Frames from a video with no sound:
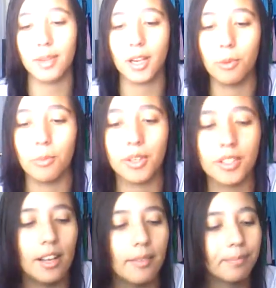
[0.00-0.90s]
my
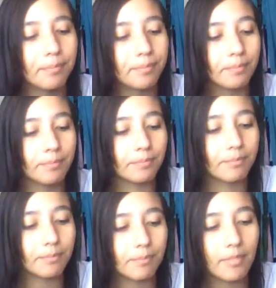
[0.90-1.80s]
homework's on.
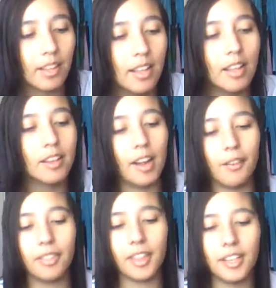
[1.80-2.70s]

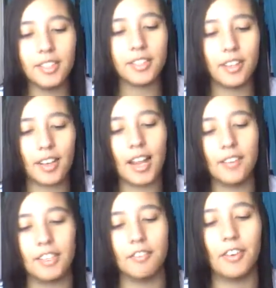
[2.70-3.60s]
Now these are
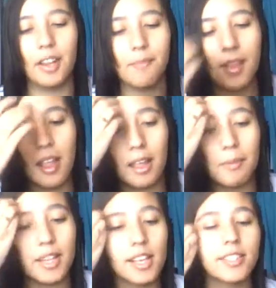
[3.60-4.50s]
kind of different
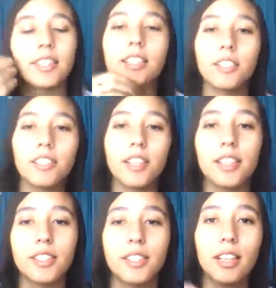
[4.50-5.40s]
because these are
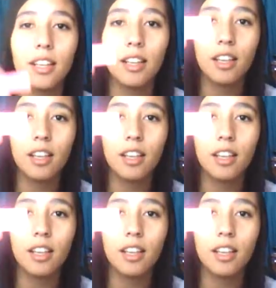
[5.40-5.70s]
just